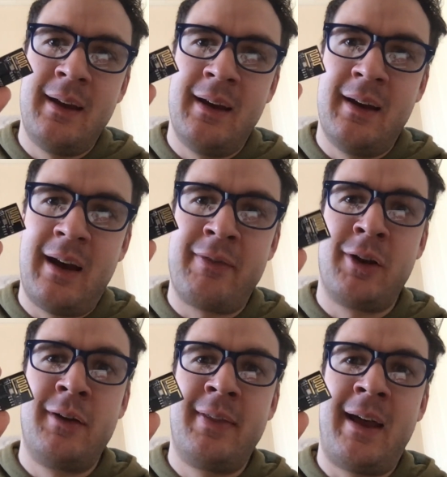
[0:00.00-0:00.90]
I've
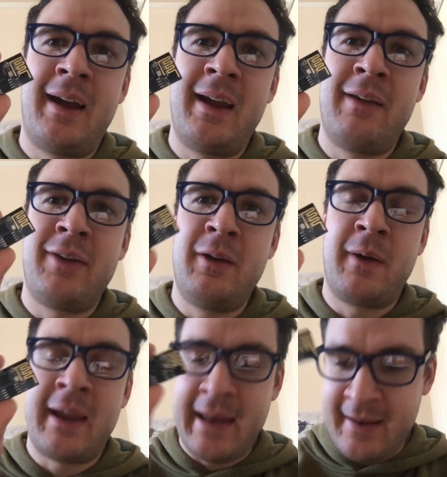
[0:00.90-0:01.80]
learned that if
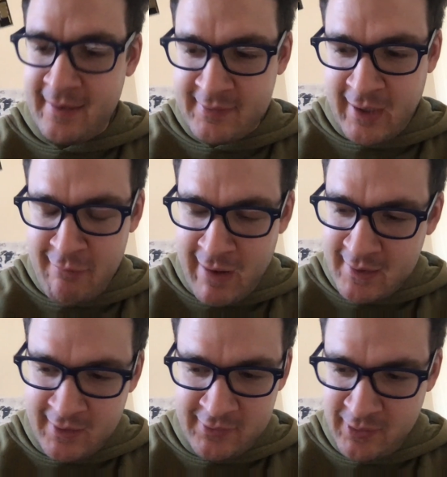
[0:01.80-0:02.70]
you connect this
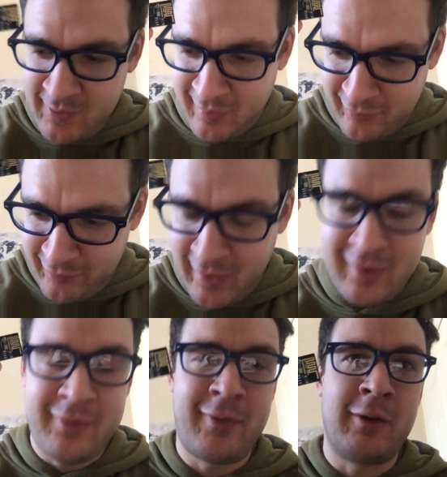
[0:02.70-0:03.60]
directly to the
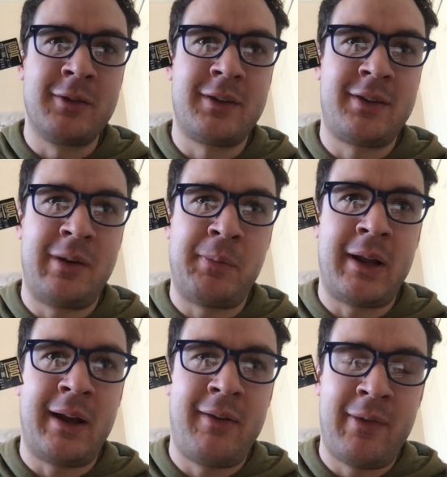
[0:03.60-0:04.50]
5 volts
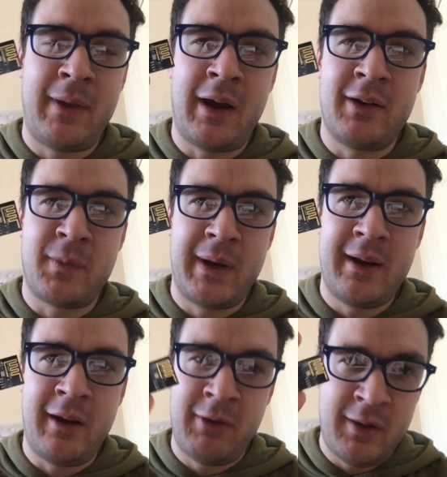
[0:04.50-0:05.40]
supply from the
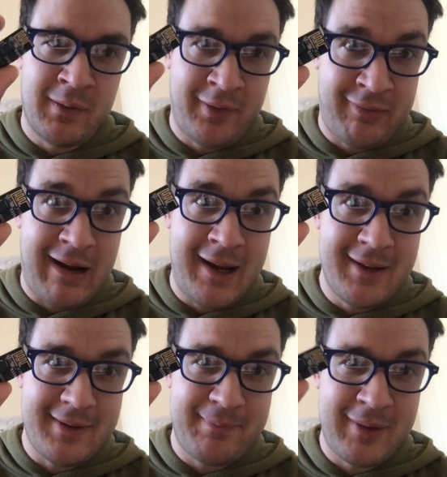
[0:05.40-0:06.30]
Arduino, you will fry
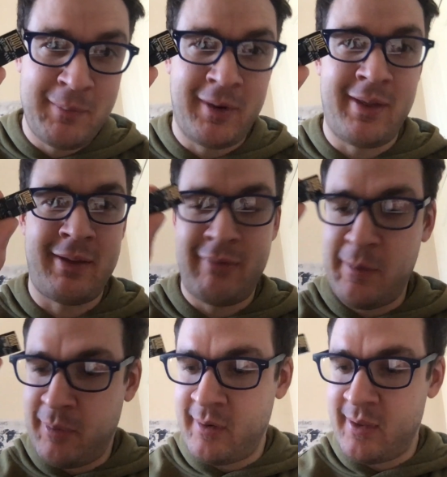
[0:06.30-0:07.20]
it, but
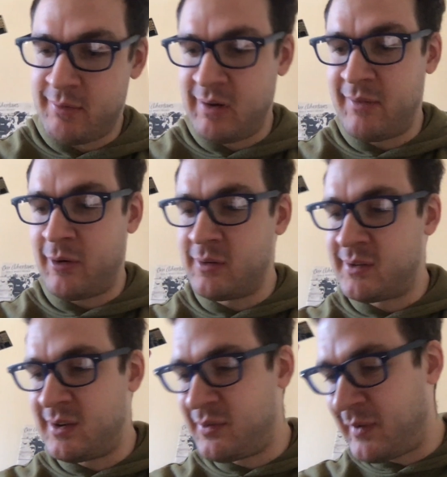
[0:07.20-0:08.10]
3.3
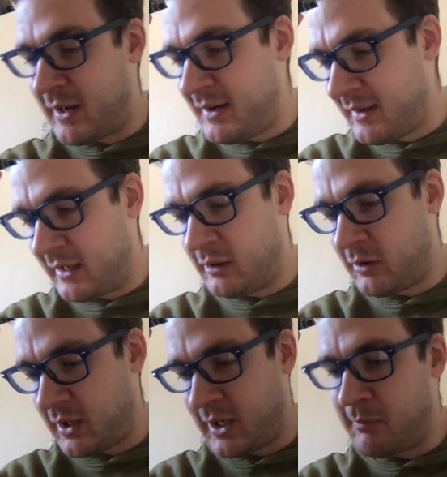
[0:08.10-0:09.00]
volts is fine, and
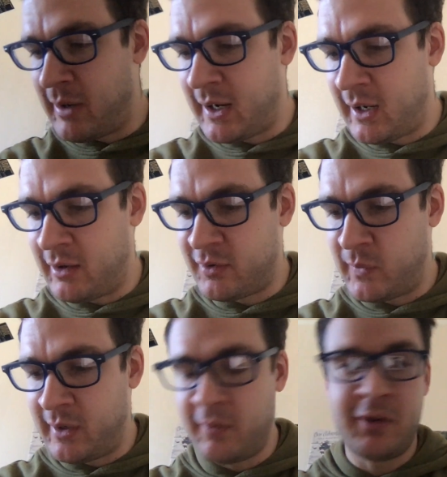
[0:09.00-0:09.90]
luckily my
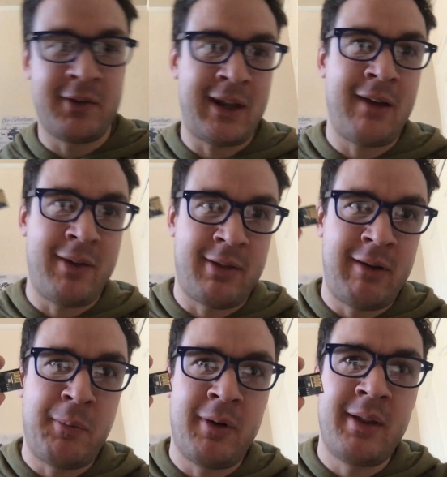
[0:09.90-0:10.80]
Arduino does have a
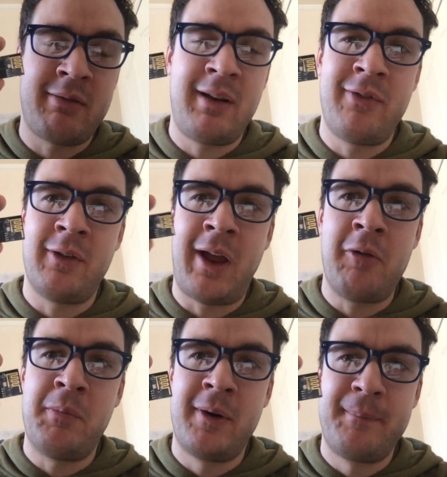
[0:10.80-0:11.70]
3.3 volt
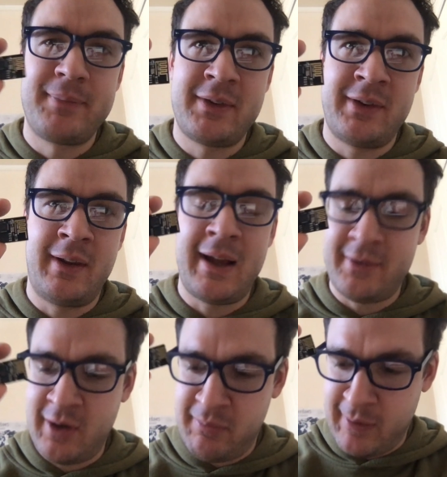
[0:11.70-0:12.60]
output, so
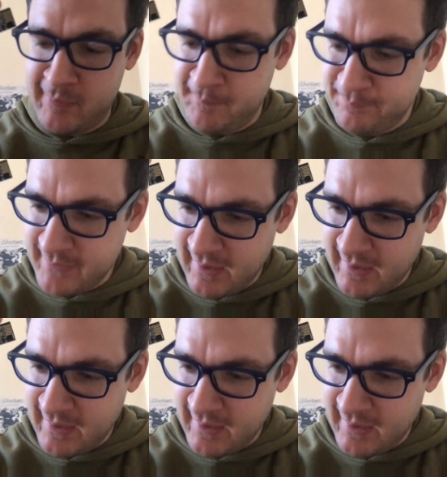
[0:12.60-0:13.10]
that's no problem.